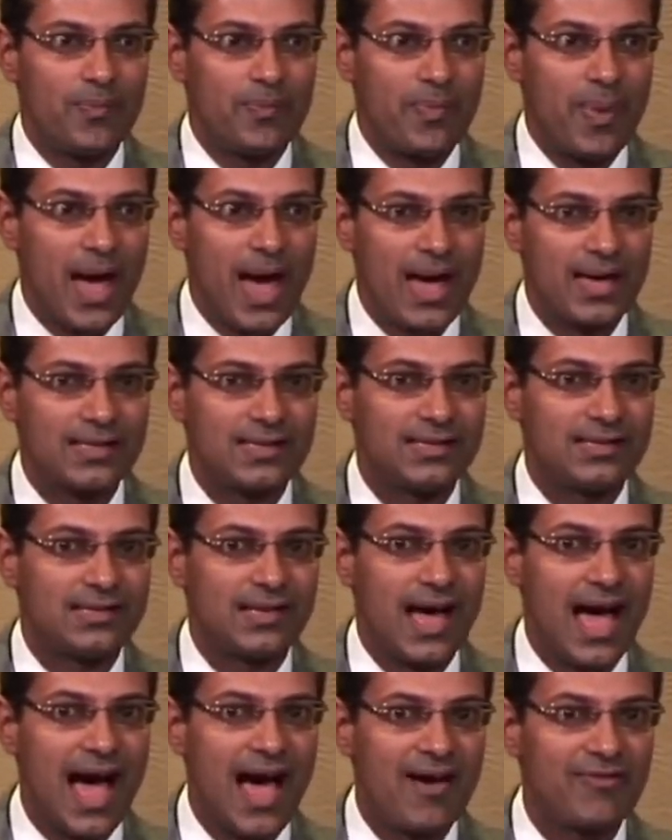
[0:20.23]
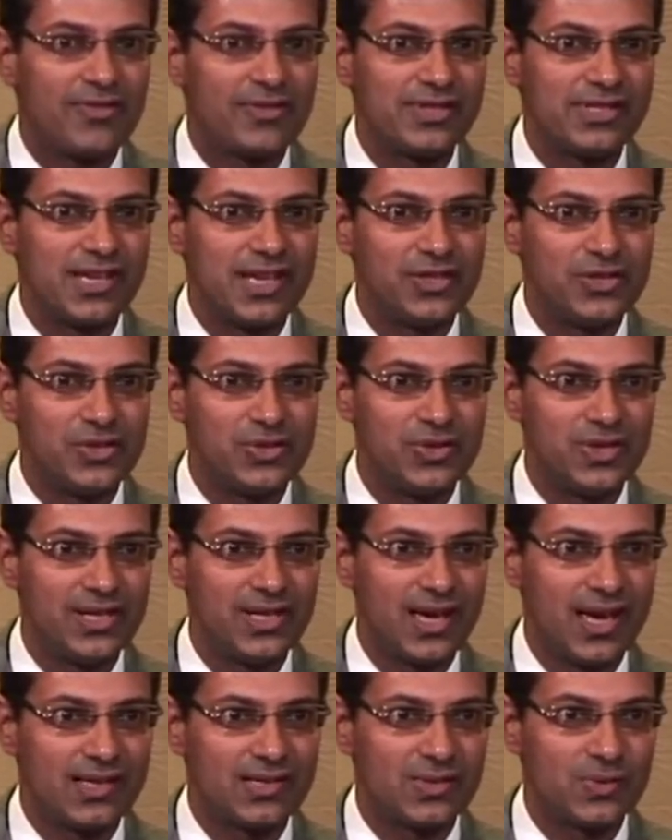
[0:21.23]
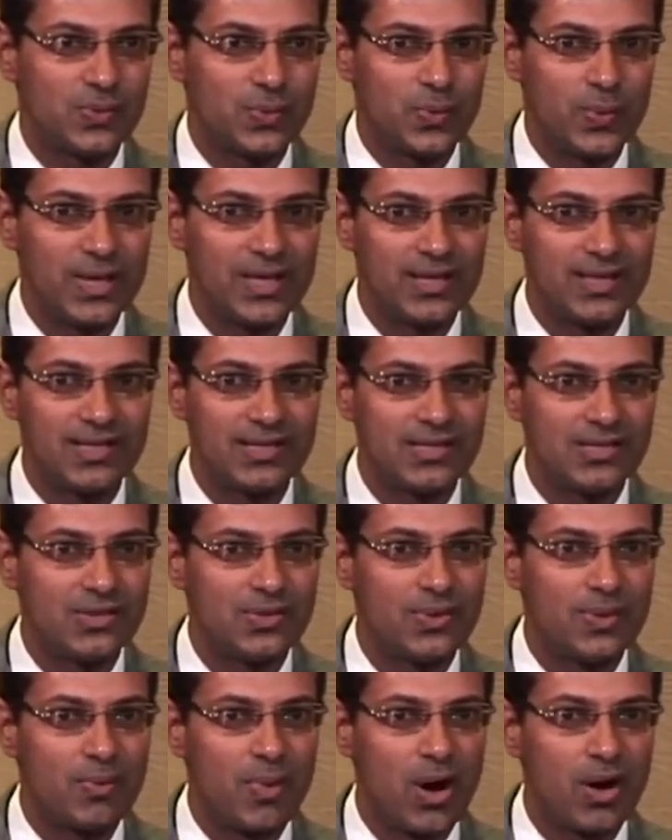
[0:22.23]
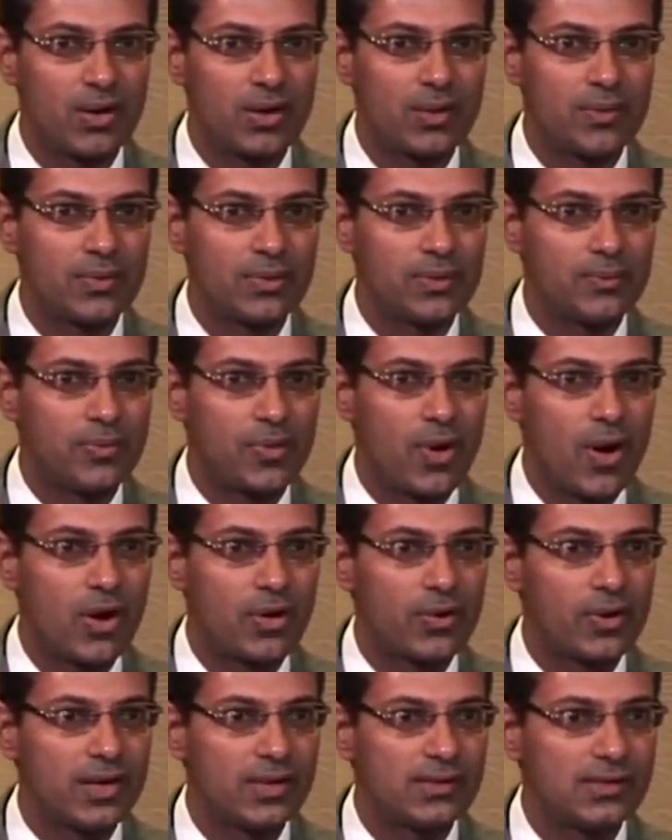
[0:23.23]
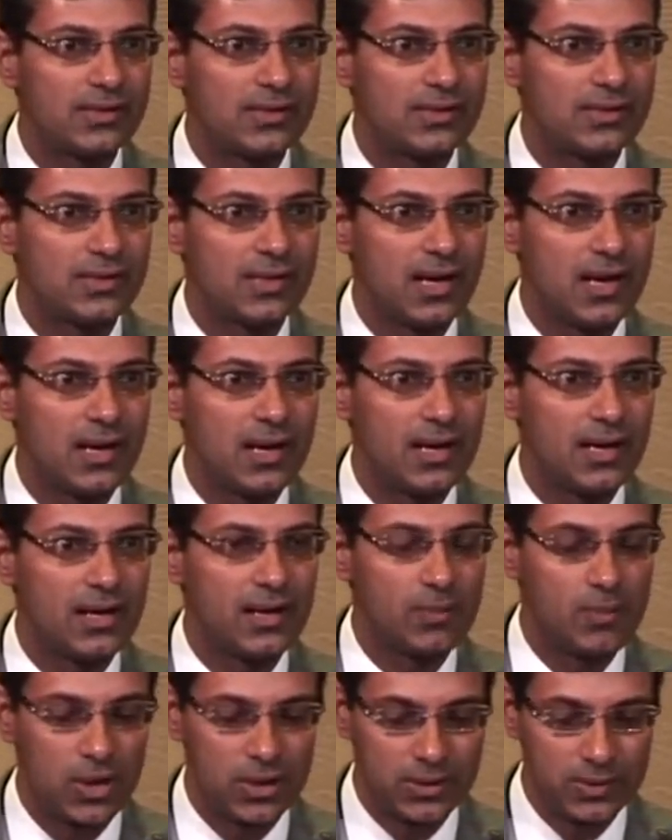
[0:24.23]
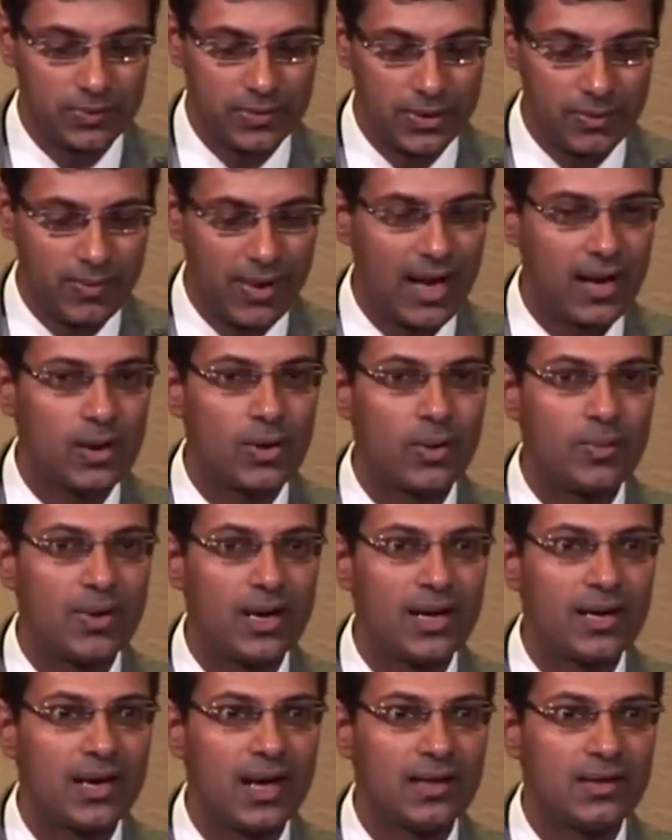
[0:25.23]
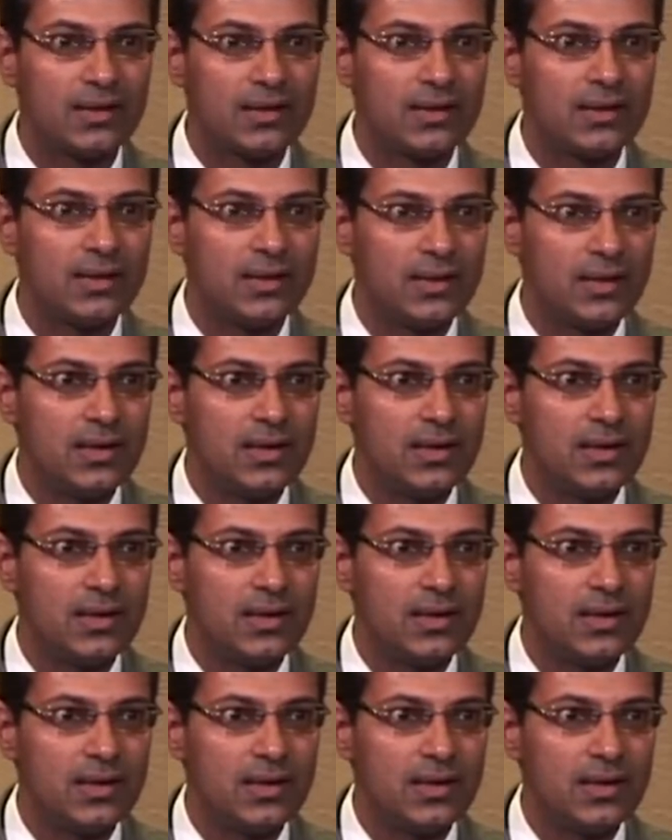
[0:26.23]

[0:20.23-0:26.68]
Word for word: past half a century, has witnessed remarkable progress uh, in multiple myeloma and other